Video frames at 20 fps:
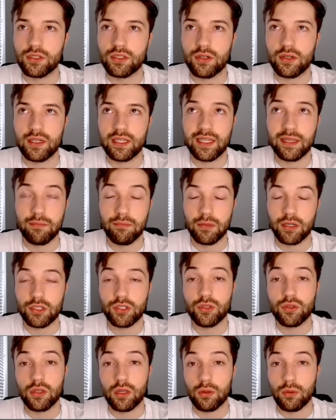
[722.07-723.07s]
starting to get
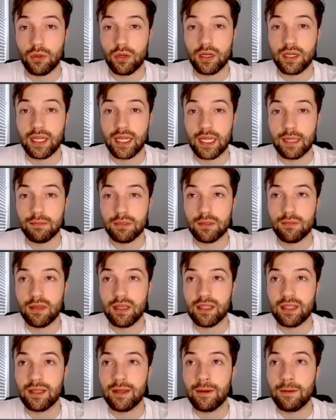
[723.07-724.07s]
much lower on Cam
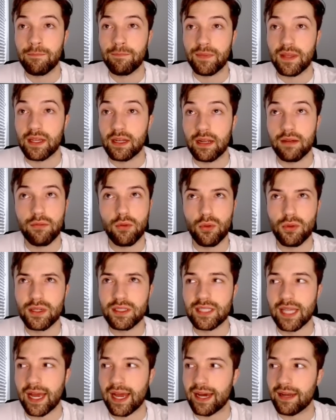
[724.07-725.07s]
Smith. And I've
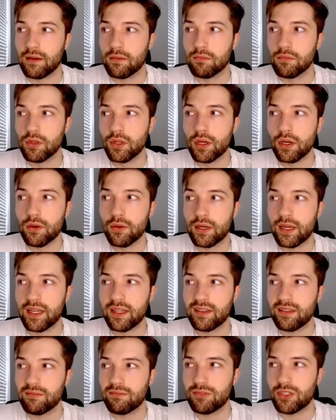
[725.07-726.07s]
always had him low, and
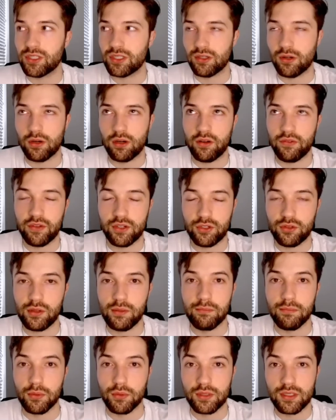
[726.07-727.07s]
I just
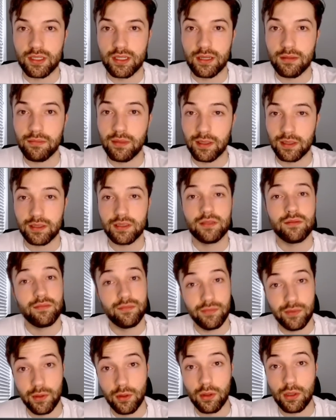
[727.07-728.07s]
artificially boosted him because
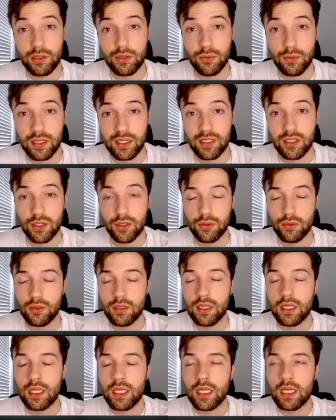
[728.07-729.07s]
no all
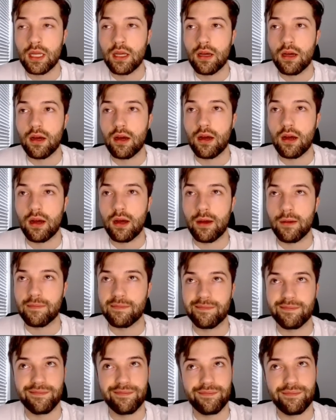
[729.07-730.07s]
twenty-two.
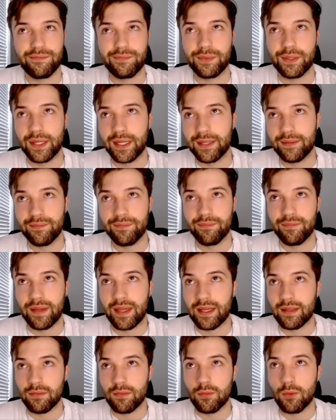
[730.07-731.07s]
Um, but,
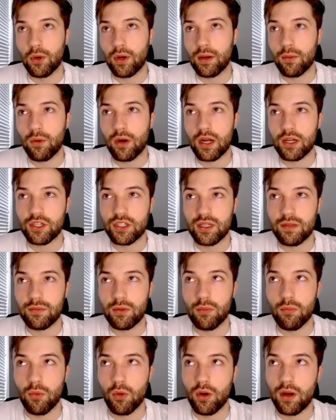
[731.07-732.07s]
man, the more I watched him,
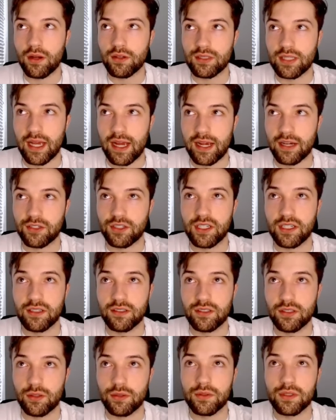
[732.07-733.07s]
the more I was actually
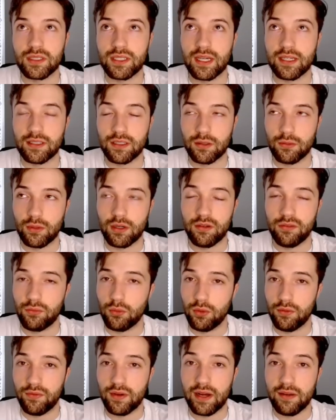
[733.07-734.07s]
concerned this guy's going to run a
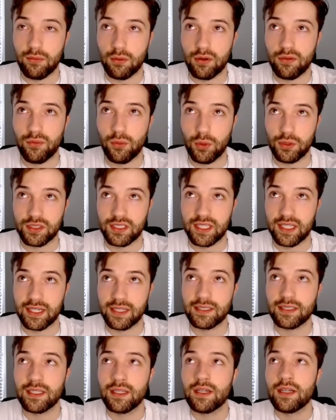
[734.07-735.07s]
four five or a four
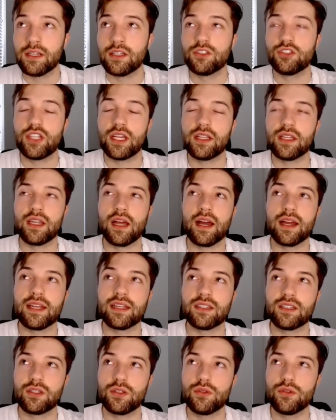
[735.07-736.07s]
six. Jalen
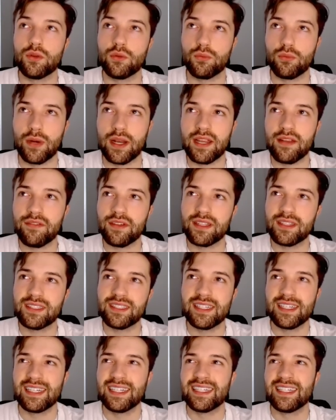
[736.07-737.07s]
Hyatt to the Ravens.